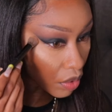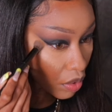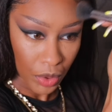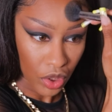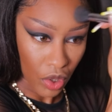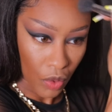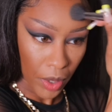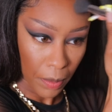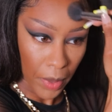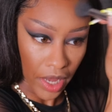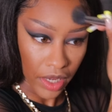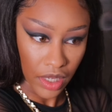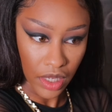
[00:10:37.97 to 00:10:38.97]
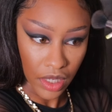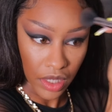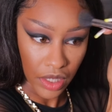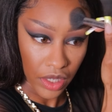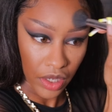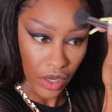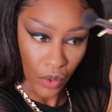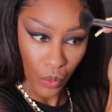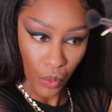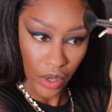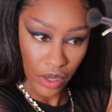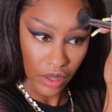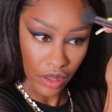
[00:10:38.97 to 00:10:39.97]
I'm just going back in
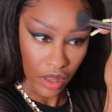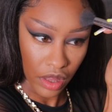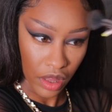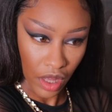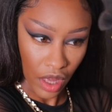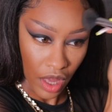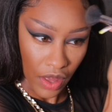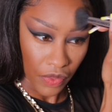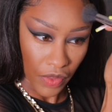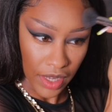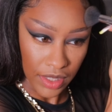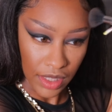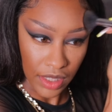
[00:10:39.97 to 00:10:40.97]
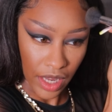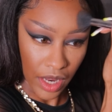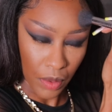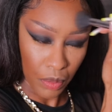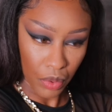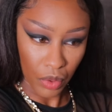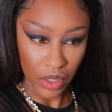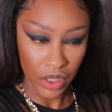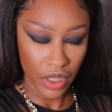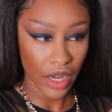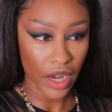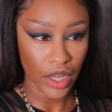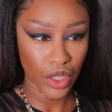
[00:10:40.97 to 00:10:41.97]
with that same brush
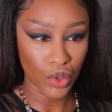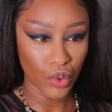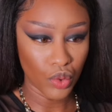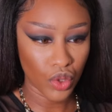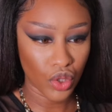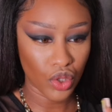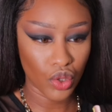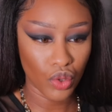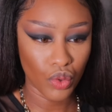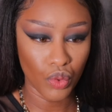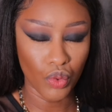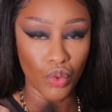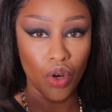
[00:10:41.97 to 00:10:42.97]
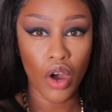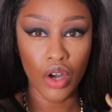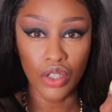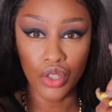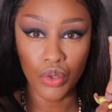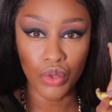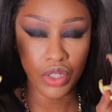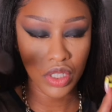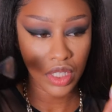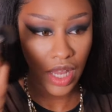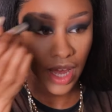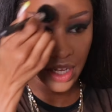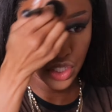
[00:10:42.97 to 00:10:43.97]
that I used to contour
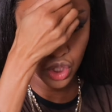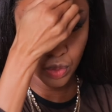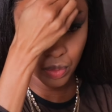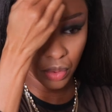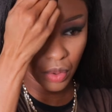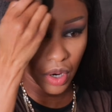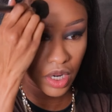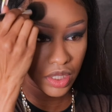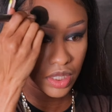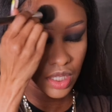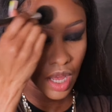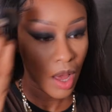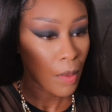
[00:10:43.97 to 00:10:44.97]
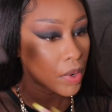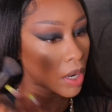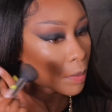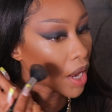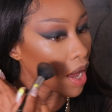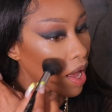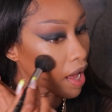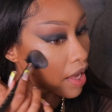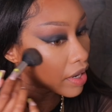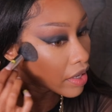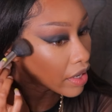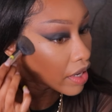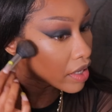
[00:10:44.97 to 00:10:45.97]
slash bronze, but I'm not
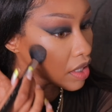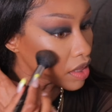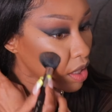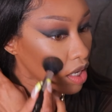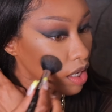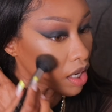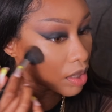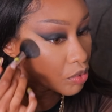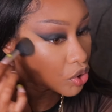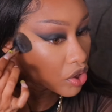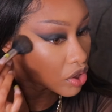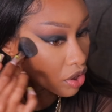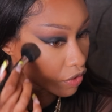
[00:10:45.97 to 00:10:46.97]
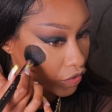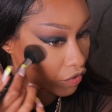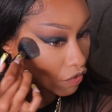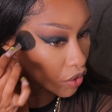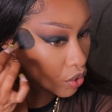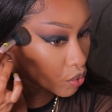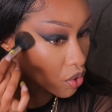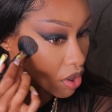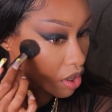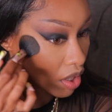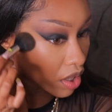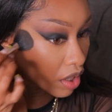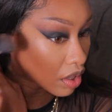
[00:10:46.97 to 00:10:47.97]
adding anything. I'm just
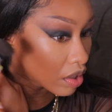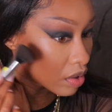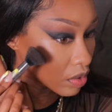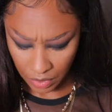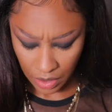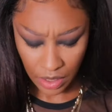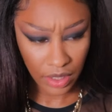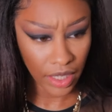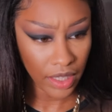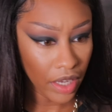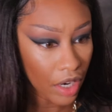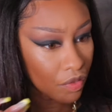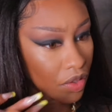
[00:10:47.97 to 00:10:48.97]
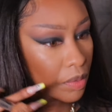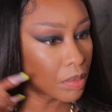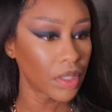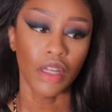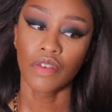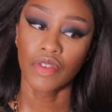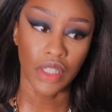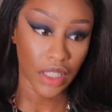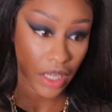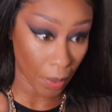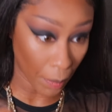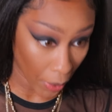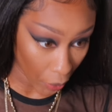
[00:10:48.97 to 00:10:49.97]
diffusing. Lately I've really been loving
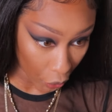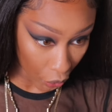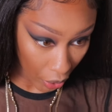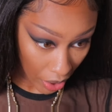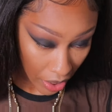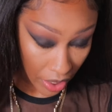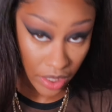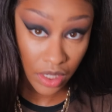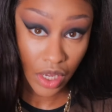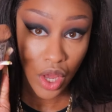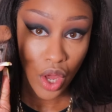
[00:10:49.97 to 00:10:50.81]
setting my under eye